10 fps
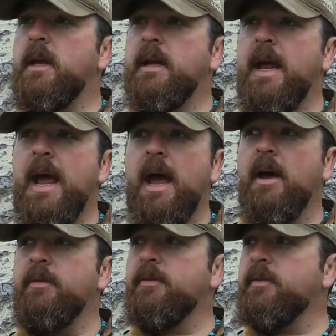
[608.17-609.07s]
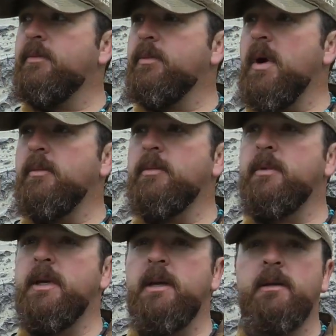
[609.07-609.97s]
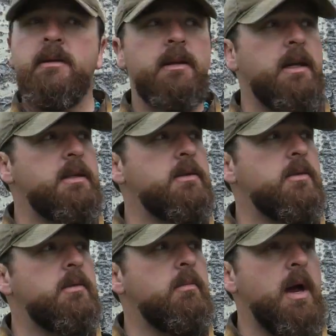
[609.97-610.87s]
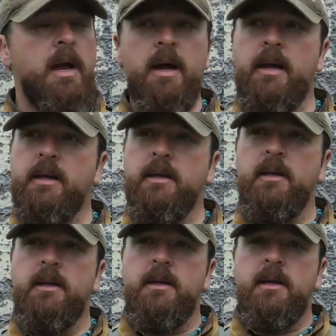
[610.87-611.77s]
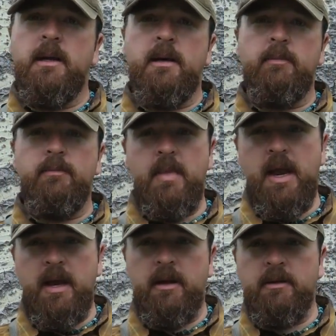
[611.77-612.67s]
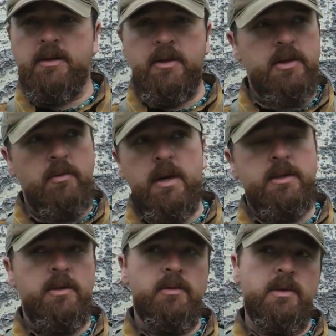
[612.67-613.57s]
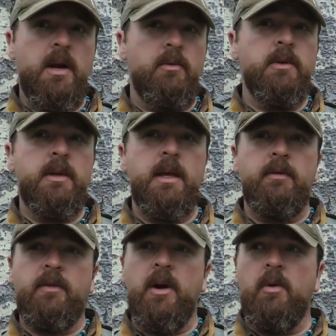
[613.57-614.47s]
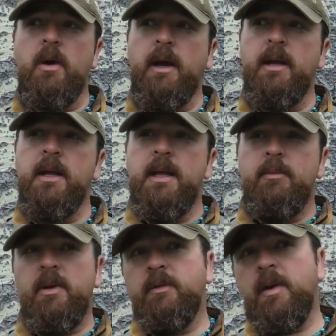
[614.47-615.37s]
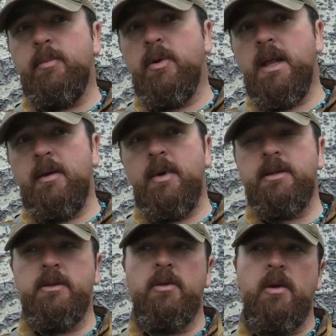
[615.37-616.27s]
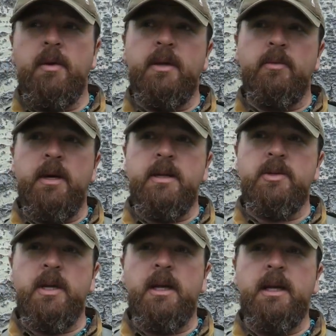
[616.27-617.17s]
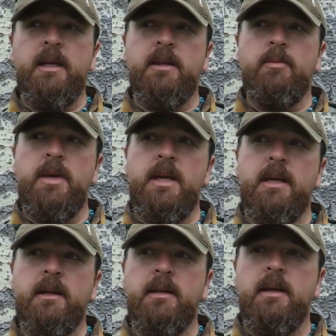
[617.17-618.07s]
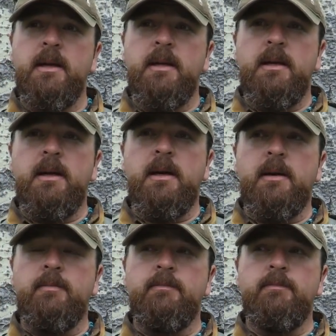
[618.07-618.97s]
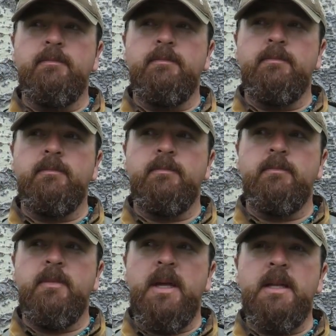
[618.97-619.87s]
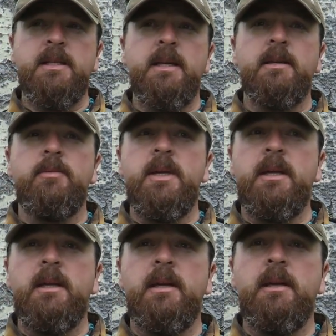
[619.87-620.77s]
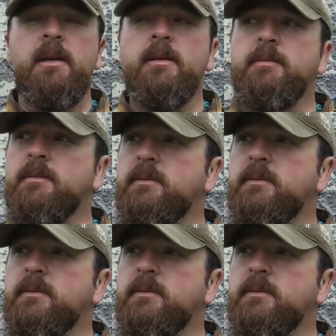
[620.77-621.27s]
and a half probably into my hike. Um, and search and rescue is not really that far away. But if I pull out my DeLorme InReach and hit the beacon, um, it's going to be